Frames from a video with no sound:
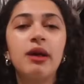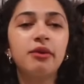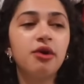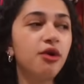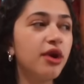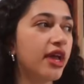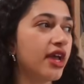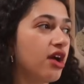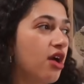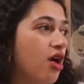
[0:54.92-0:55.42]
I'm
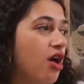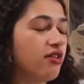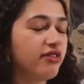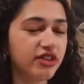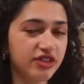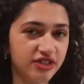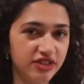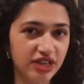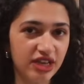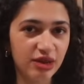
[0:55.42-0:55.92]
going,
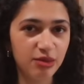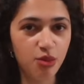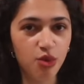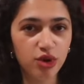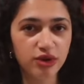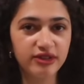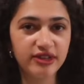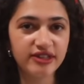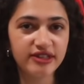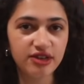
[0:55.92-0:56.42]
obviously,
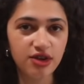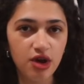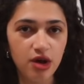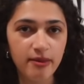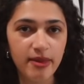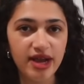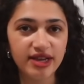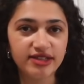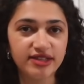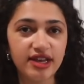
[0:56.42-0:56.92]
more detail on
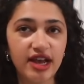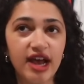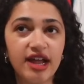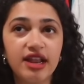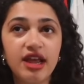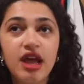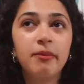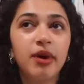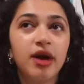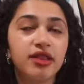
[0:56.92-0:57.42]
my
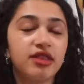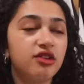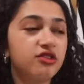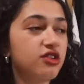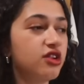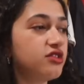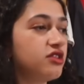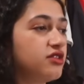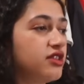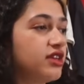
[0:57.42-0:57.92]
side. But there's
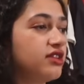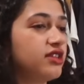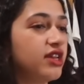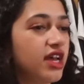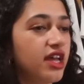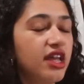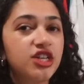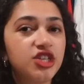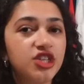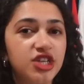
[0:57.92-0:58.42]
also things
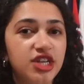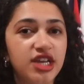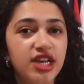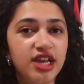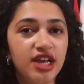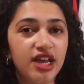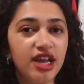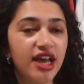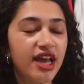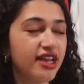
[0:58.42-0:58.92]
that
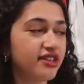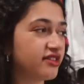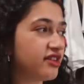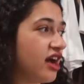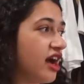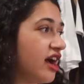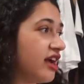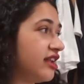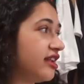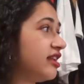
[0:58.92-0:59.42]
she has
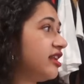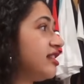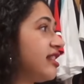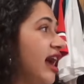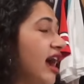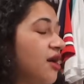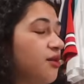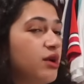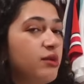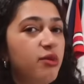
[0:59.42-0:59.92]
gotten
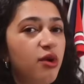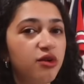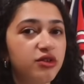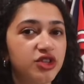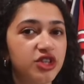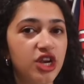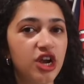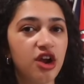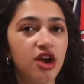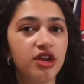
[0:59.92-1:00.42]
that we both
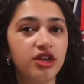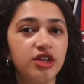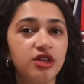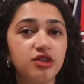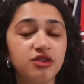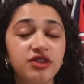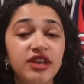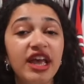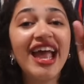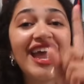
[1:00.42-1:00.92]
share and
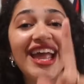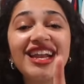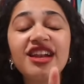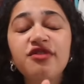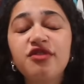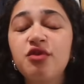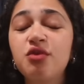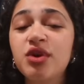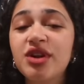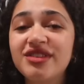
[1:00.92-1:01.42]
use. And
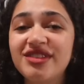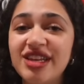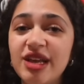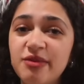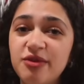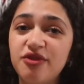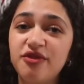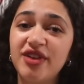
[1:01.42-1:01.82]
if you want a tips